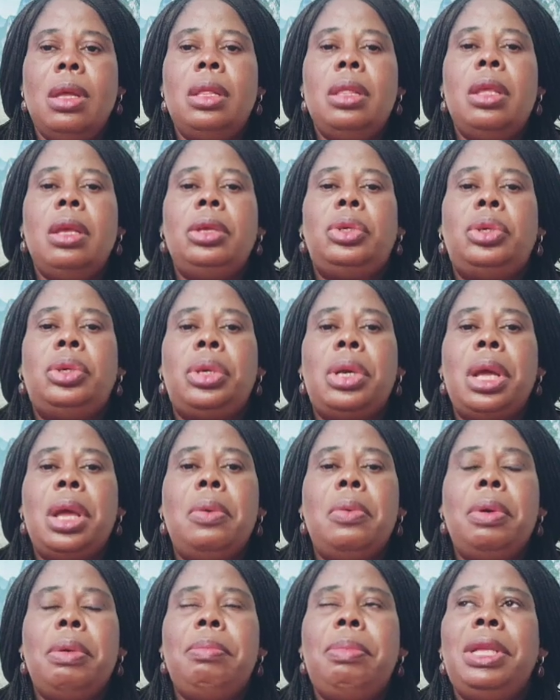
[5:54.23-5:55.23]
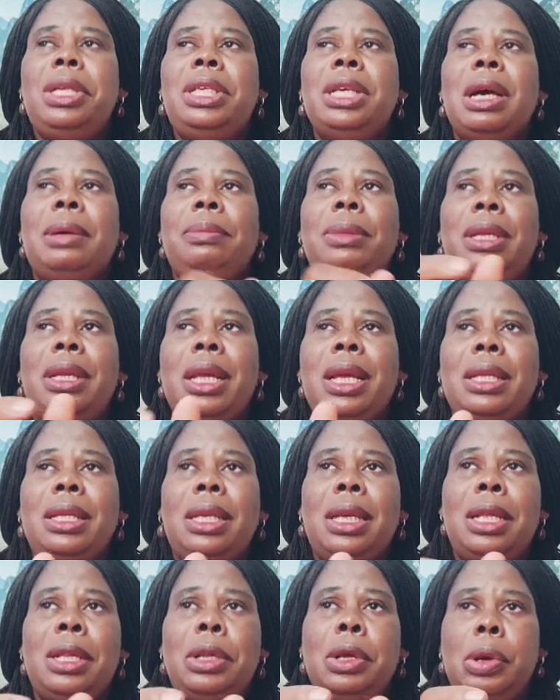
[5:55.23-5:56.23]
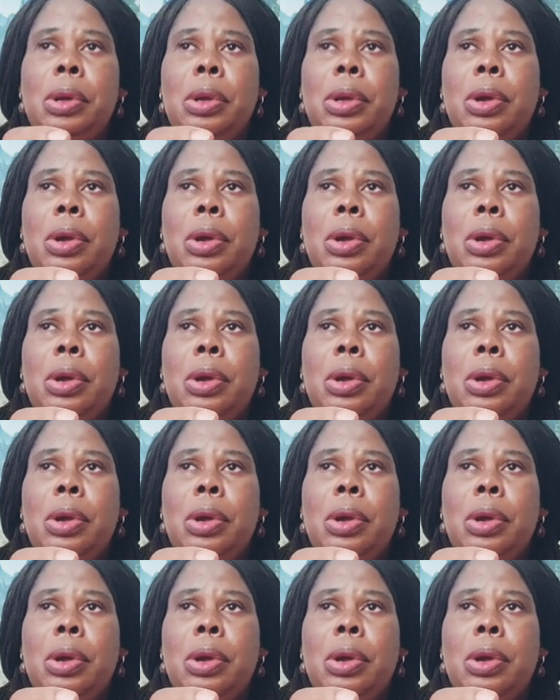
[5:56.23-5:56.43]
the tree will be germinating